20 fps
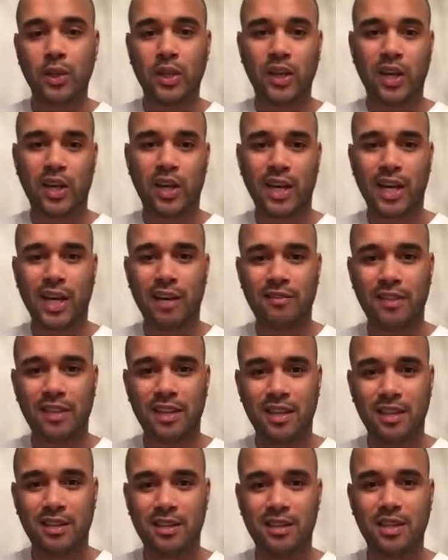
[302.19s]
They're going to have
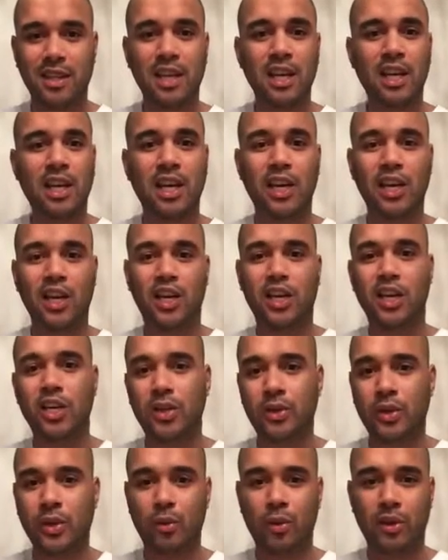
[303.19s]
kids in a
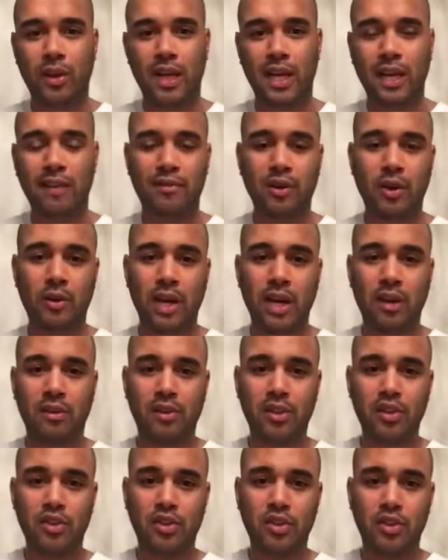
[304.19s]
country where they have no
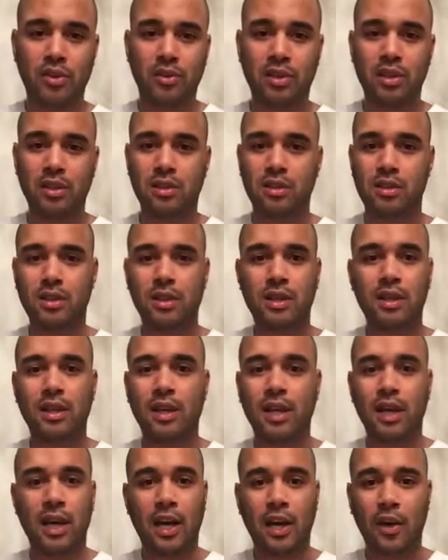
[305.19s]
health insurance,
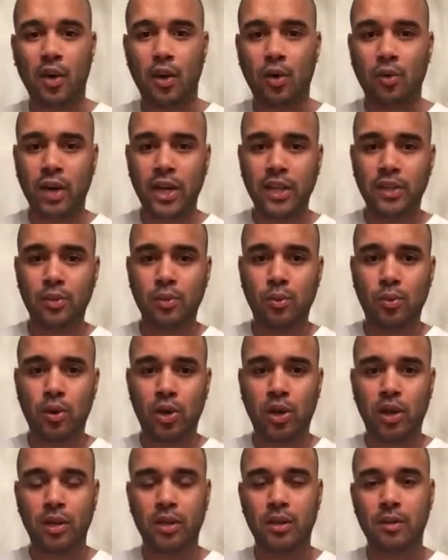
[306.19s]
no right to
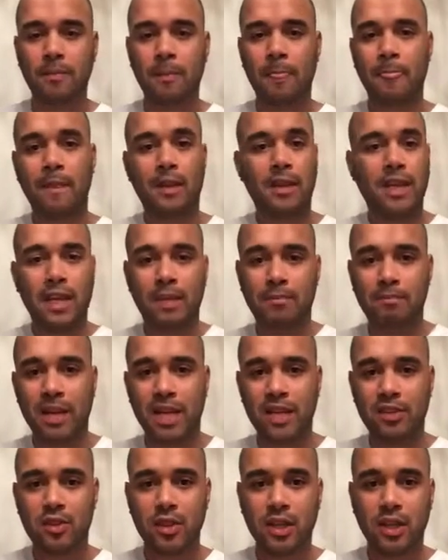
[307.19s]
work. It
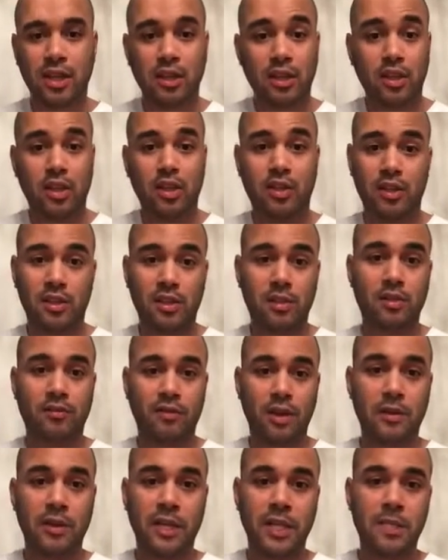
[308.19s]
makes, and, this is a
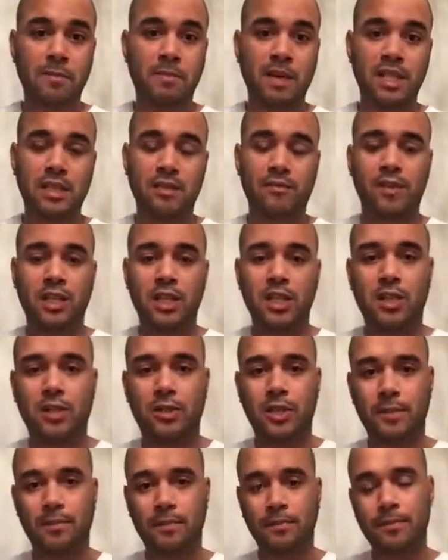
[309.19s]
very expensive country.